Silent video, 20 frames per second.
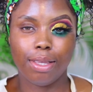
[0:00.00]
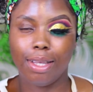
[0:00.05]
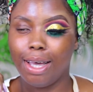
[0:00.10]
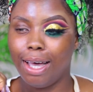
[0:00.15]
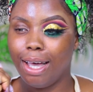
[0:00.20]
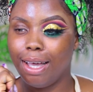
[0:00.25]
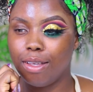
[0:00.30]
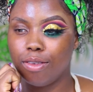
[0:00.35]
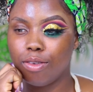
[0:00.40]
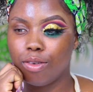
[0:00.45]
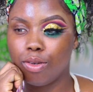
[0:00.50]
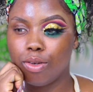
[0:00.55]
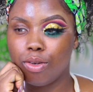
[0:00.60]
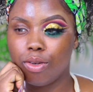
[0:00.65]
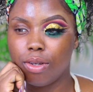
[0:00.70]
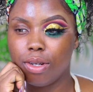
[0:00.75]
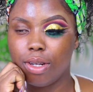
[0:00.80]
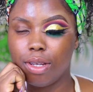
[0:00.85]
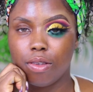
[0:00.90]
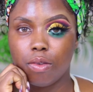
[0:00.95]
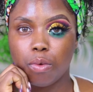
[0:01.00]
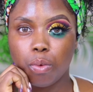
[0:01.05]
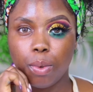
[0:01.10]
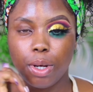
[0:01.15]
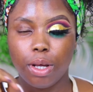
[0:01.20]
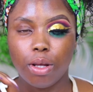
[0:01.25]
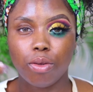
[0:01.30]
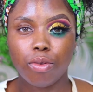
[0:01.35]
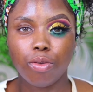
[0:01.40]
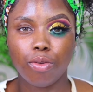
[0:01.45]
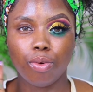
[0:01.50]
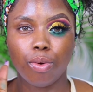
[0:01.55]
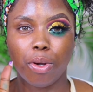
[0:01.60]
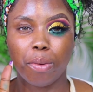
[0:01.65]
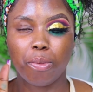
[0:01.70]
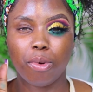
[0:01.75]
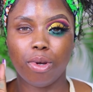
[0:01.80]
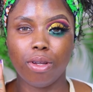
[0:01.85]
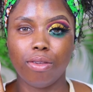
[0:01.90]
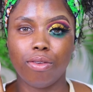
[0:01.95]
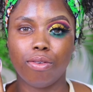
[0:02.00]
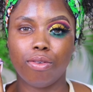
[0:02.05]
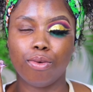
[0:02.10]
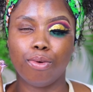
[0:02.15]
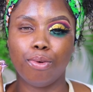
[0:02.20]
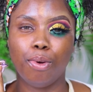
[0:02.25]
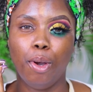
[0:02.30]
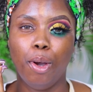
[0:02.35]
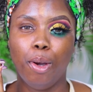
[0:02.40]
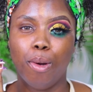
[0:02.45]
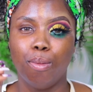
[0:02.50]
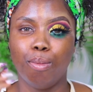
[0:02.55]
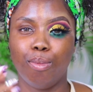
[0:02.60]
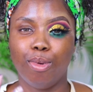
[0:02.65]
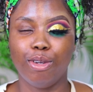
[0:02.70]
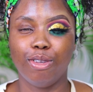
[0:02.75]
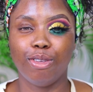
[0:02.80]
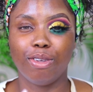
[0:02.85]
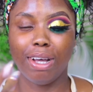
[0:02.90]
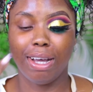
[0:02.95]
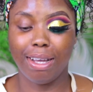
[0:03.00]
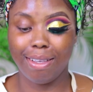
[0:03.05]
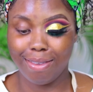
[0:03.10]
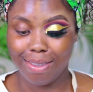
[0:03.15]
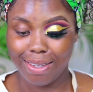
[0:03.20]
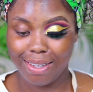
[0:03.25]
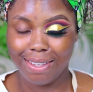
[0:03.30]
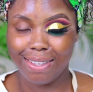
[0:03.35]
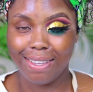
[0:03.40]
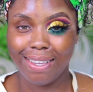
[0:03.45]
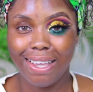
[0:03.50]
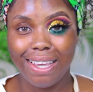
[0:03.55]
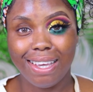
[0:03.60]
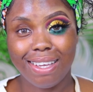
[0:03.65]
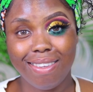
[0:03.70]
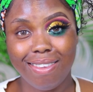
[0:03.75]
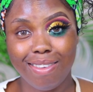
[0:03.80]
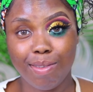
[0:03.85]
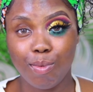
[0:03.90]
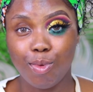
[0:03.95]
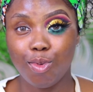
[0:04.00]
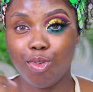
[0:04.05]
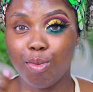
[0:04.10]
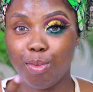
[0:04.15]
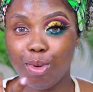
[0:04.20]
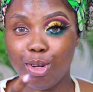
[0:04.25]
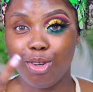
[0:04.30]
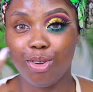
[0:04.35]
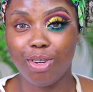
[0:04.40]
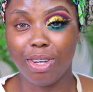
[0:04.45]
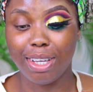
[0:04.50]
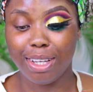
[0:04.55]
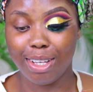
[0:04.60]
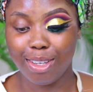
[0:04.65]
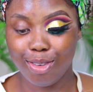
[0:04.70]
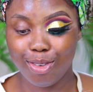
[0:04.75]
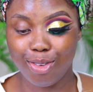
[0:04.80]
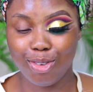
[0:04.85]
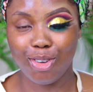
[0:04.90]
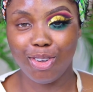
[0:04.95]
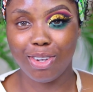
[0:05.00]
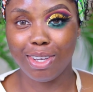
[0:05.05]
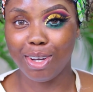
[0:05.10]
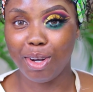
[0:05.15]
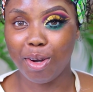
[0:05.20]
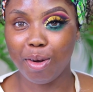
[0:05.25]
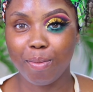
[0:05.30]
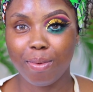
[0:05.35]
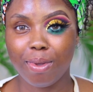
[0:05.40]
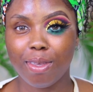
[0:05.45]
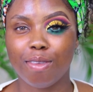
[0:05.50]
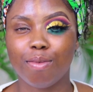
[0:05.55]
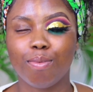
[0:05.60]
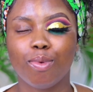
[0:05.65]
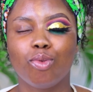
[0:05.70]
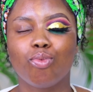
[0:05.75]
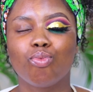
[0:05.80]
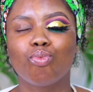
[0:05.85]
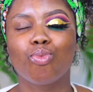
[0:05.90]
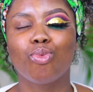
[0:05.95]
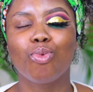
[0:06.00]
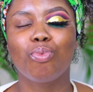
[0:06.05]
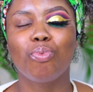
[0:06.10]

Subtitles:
the eyes undone as well. So I'm going to bring you guys in. Yes, I'm going to bring you in so you can come kiss me.